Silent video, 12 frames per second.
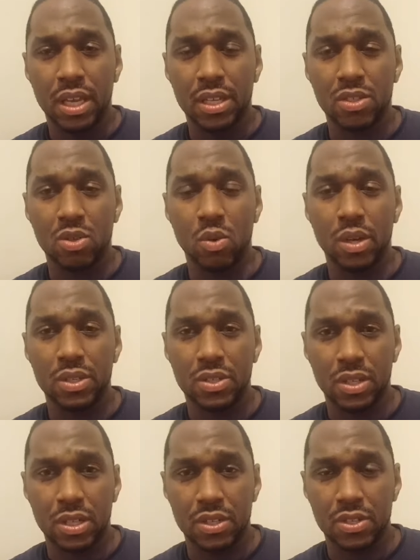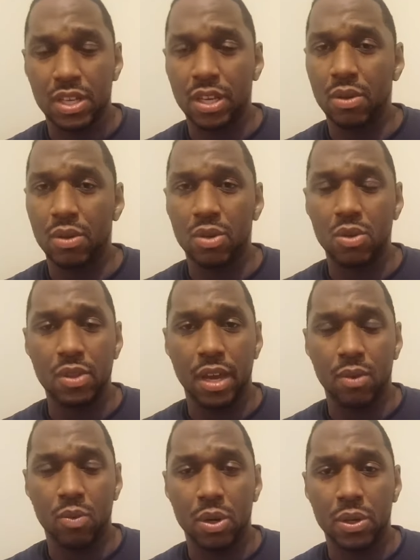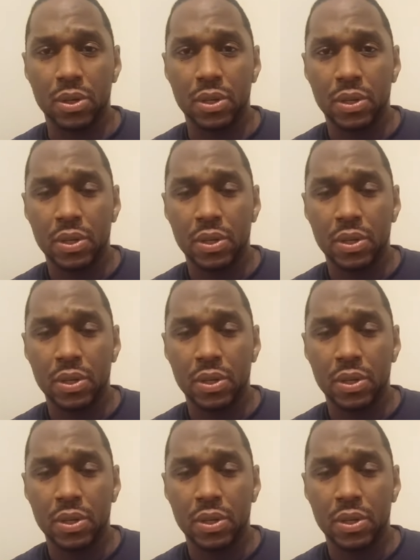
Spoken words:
is going to continue to do that work.